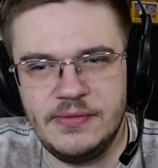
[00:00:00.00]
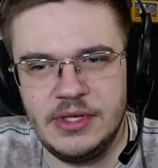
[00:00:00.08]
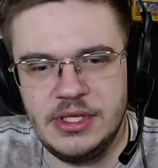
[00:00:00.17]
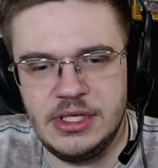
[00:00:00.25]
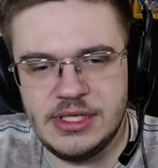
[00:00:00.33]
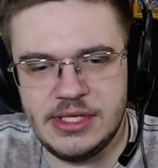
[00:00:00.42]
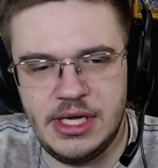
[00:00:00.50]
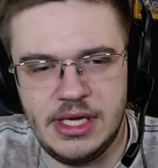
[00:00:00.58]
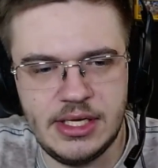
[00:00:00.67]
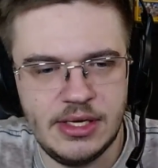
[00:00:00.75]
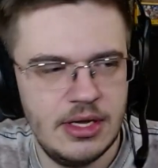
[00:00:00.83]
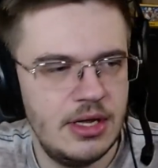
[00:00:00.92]
It's
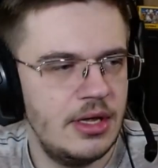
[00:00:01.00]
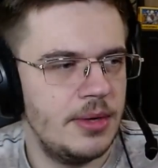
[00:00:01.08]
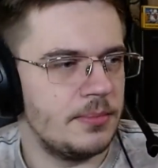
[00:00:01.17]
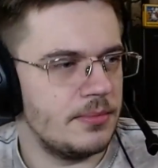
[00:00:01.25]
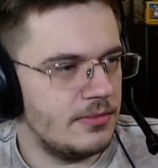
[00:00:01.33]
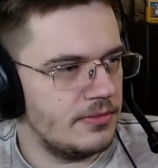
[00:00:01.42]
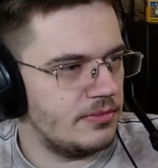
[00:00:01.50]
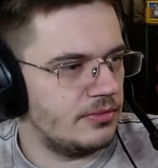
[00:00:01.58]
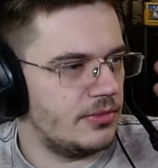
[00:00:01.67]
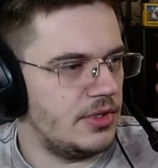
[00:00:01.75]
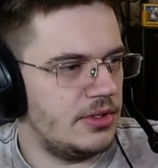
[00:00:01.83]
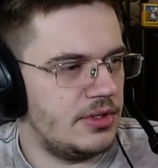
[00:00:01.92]
like
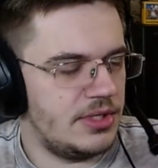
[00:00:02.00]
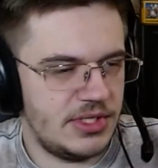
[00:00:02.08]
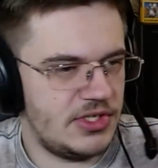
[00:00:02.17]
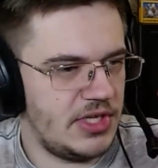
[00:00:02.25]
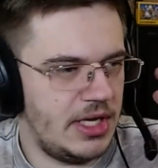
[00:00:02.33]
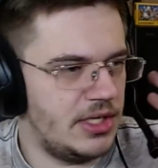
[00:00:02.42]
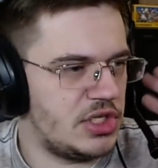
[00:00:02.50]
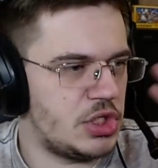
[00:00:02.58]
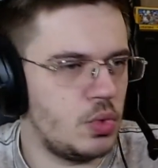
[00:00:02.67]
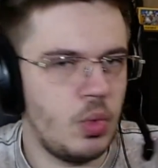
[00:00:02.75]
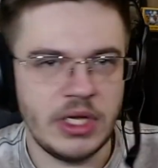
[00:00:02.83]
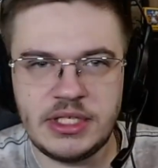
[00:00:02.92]
send
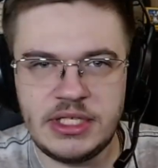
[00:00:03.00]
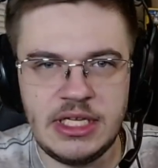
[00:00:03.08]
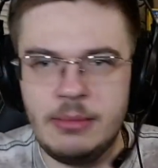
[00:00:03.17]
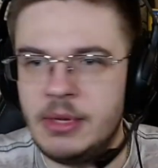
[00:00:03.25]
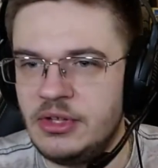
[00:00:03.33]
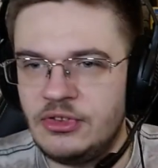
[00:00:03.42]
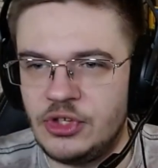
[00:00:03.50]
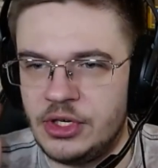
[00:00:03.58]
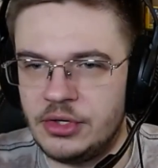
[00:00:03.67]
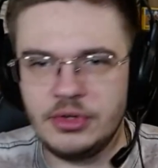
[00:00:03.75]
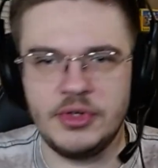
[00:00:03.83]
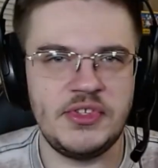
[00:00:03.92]
SWAT team and
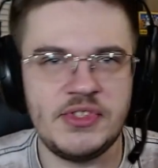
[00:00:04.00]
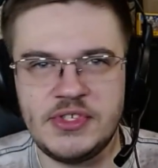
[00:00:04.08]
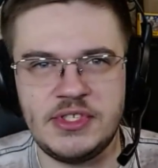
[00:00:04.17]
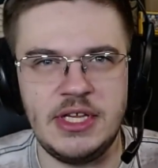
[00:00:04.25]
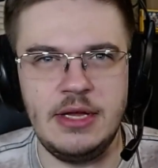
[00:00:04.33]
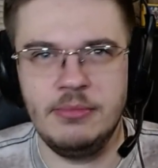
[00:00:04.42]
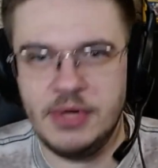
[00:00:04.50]
terrorists team